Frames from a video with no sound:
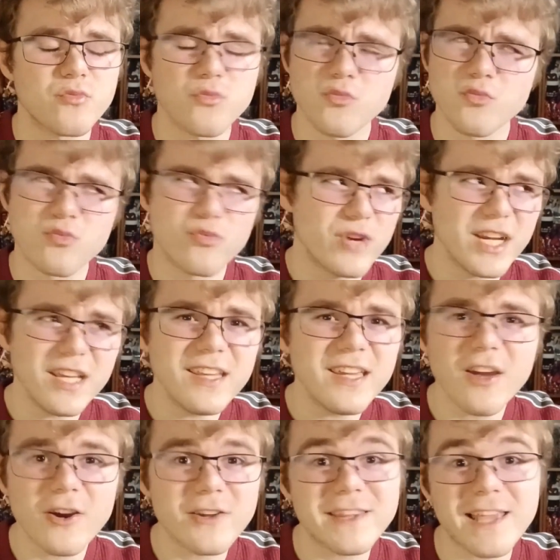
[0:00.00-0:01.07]
really
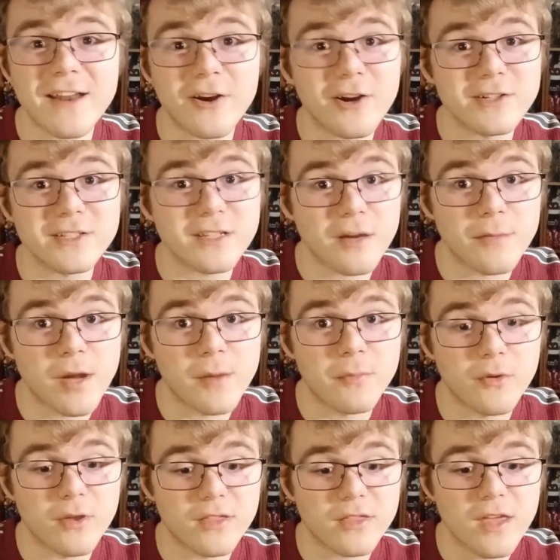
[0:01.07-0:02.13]
aren't that hard to come up
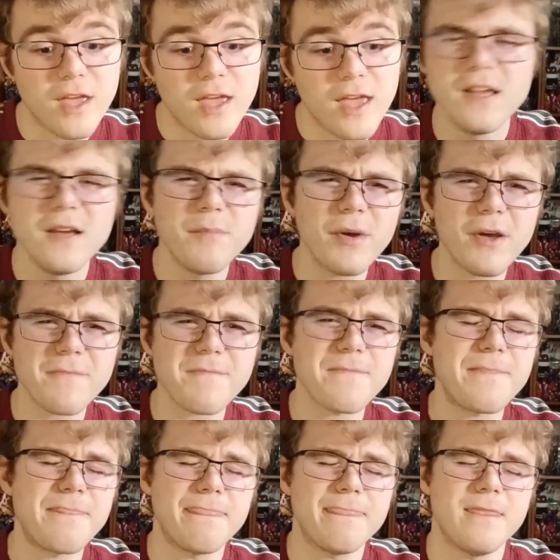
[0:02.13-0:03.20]
with. But
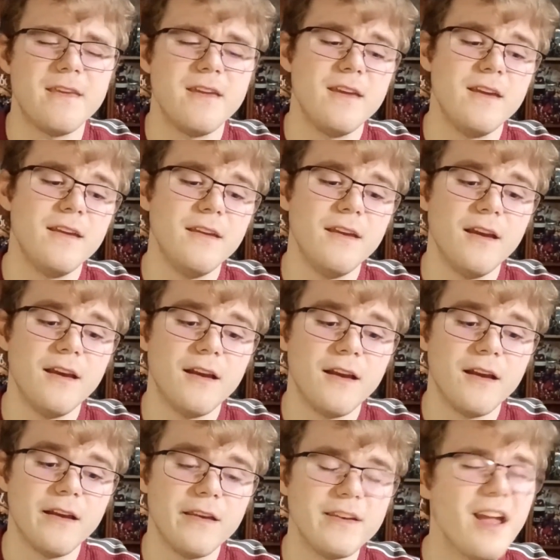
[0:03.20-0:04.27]

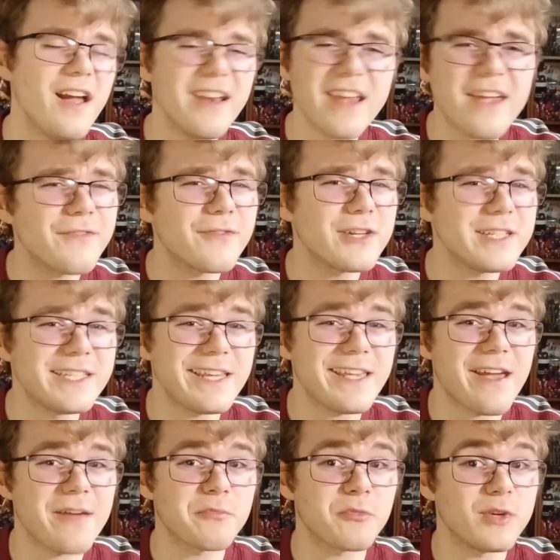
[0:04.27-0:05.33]
not every
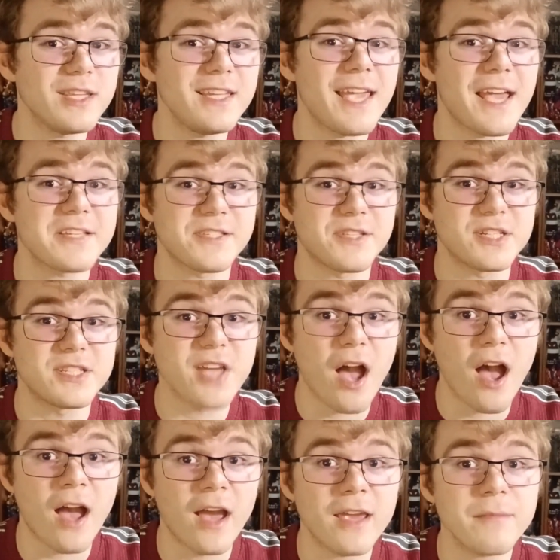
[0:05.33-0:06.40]
DM really has the
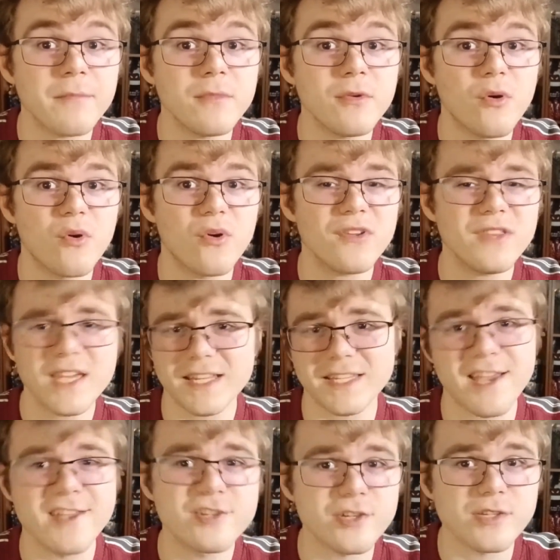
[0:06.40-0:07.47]
time or the
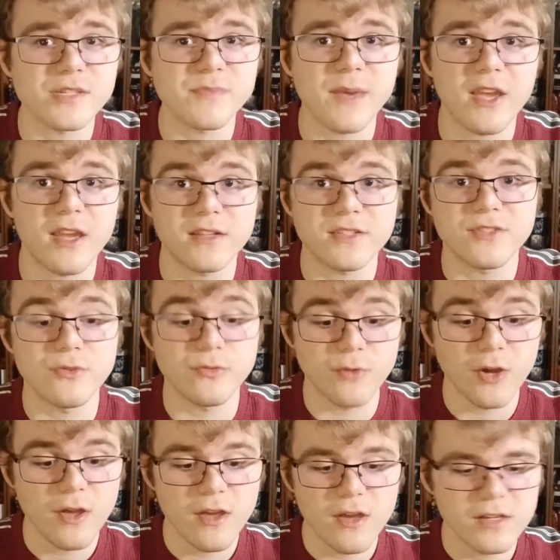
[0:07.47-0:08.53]
attention span to
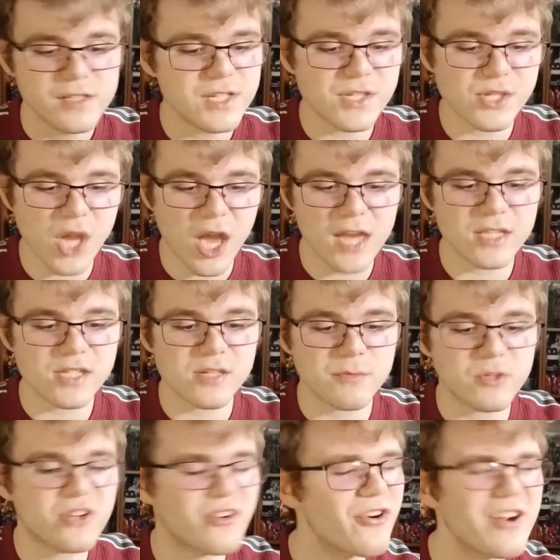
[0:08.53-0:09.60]
design some
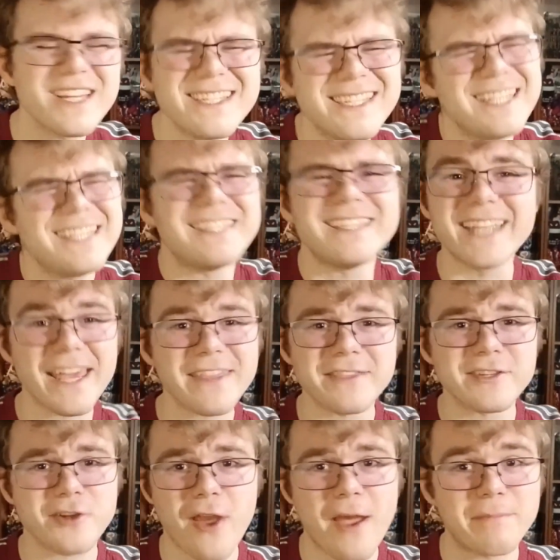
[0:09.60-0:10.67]
crazy death
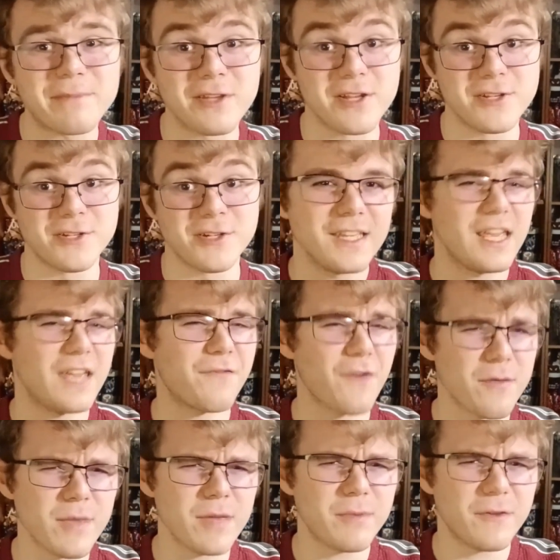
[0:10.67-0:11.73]
trap dungeon. If I
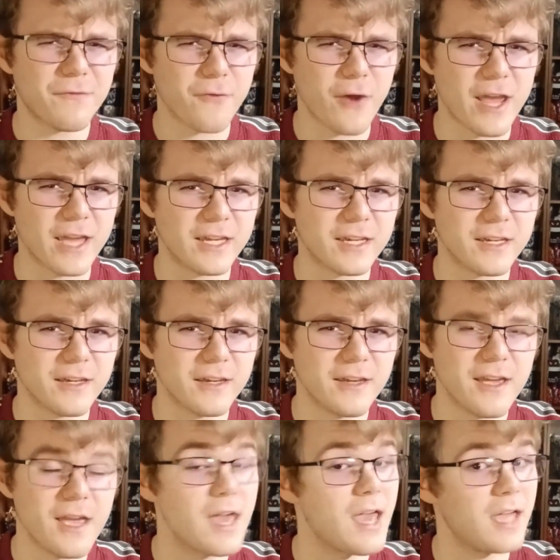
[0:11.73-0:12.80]
may be frank,
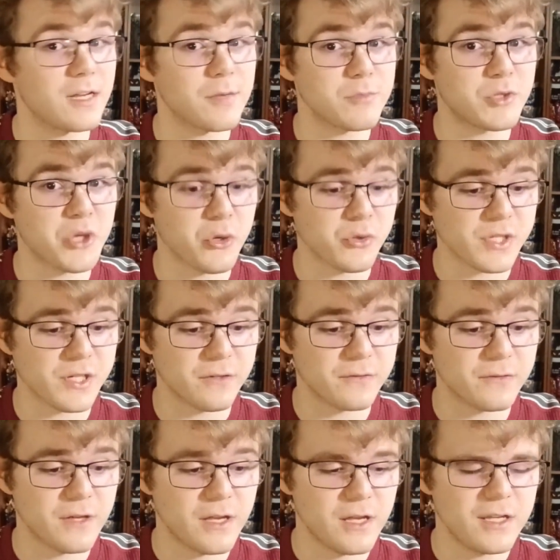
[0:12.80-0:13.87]
and I'm
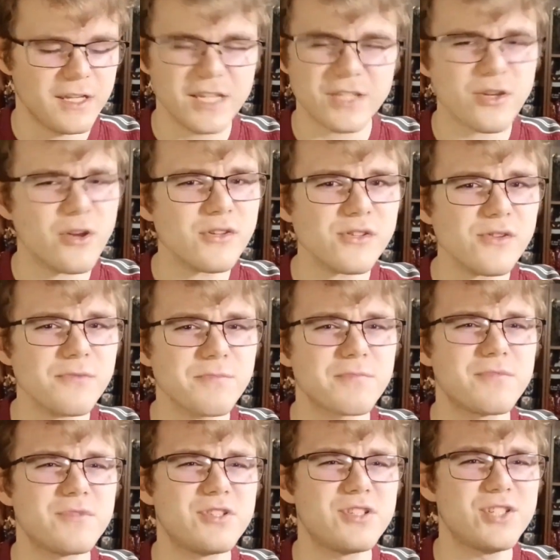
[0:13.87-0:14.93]
Joseph, it's also
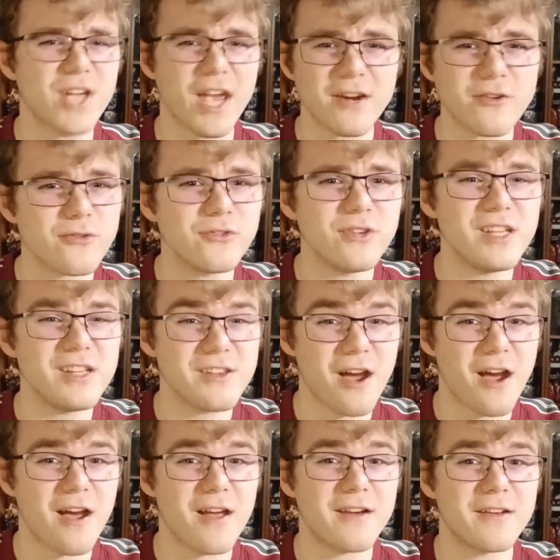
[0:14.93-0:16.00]
generally
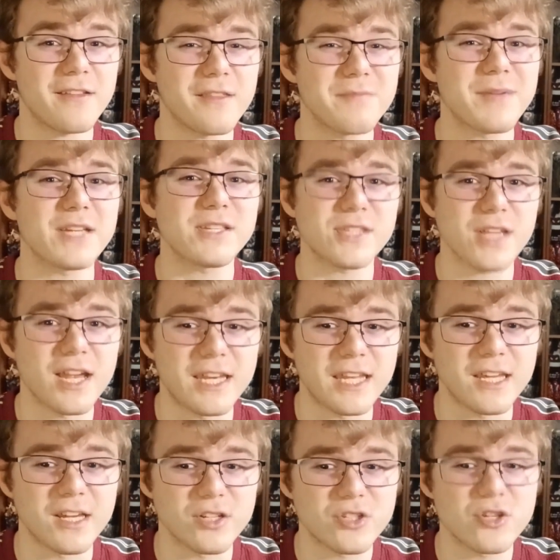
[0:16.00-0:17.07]
not the best
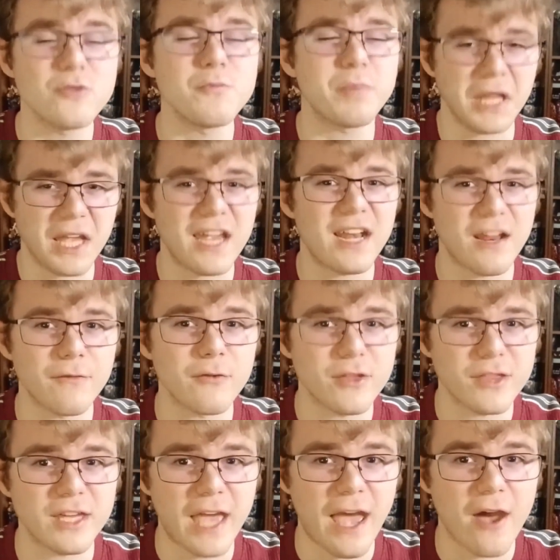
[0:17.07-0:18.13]
idea to plan
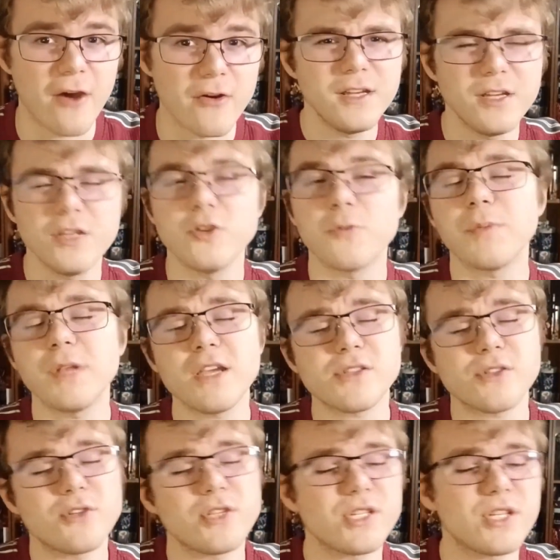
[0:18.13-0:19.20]
everything out. Your players
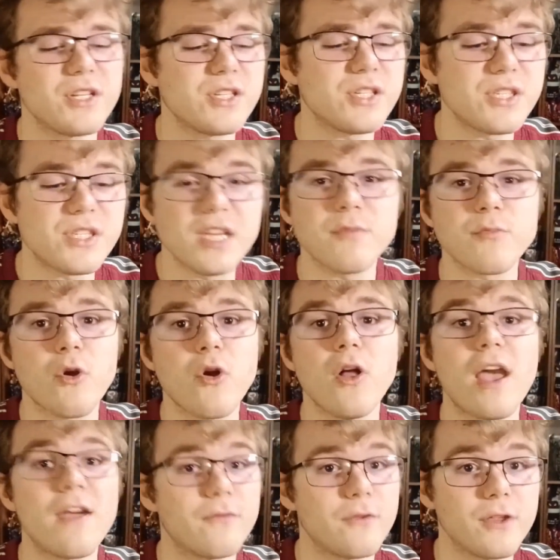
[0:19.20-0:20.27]
are just going to steamroll
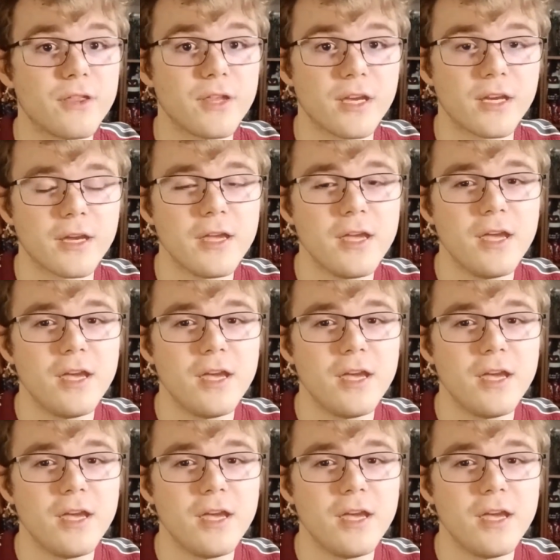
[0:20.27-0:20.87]
everything,